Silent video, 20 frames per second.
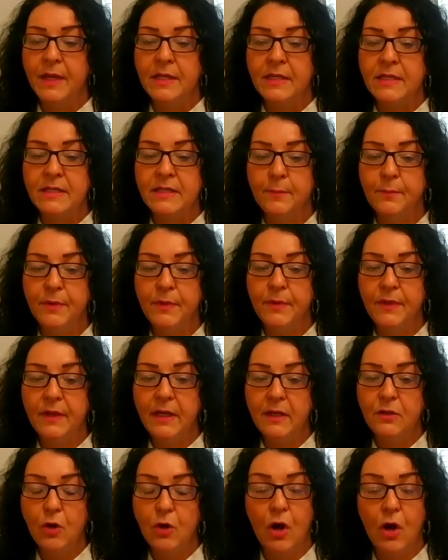Some of
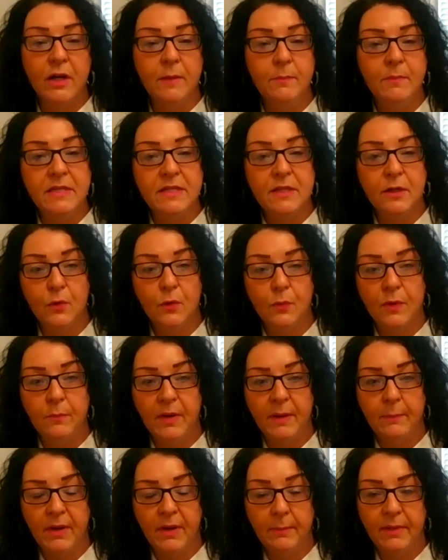the documents that are written
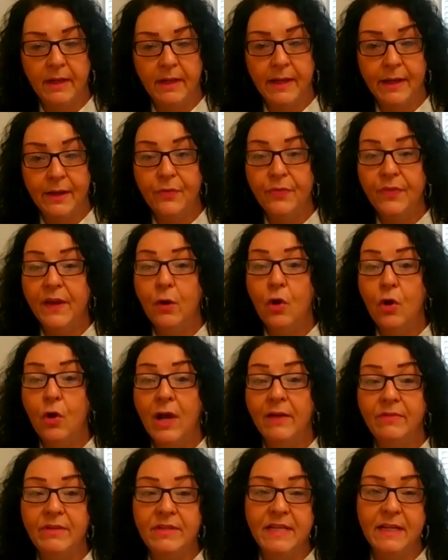by public health, they all
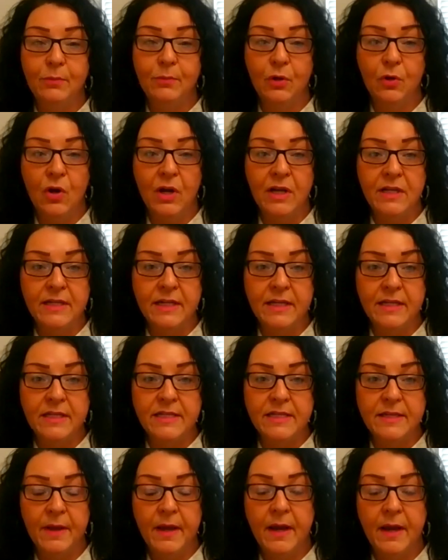have a table of
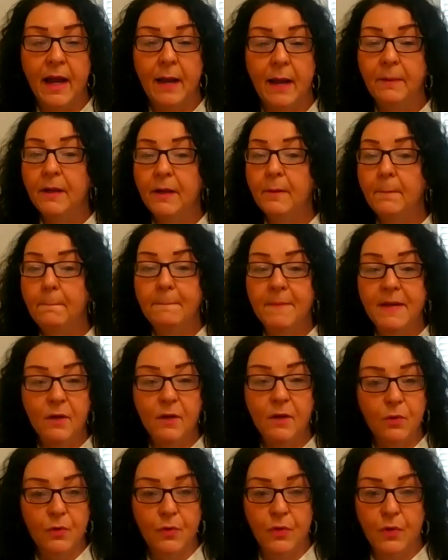contents. I'm going to
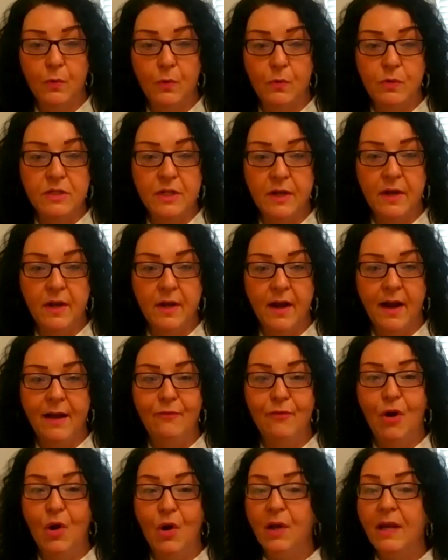mirror those.
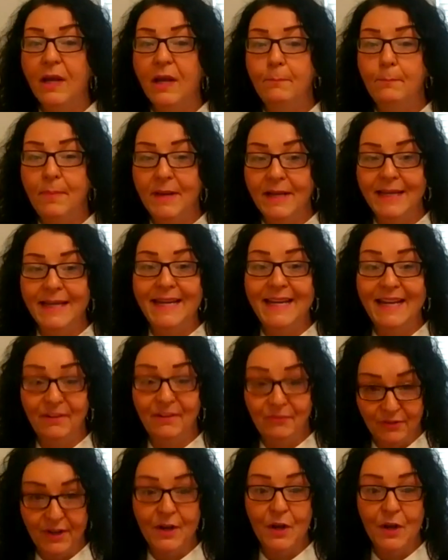I've already been
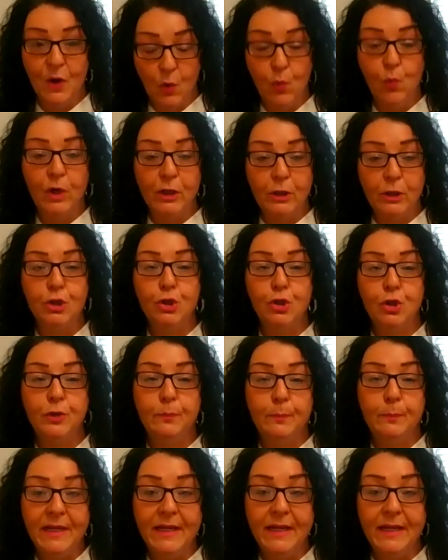given what
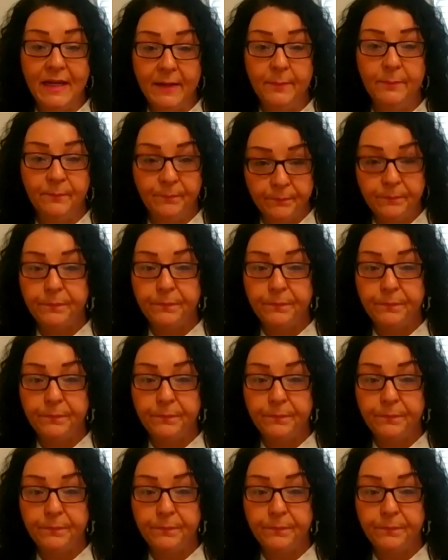should be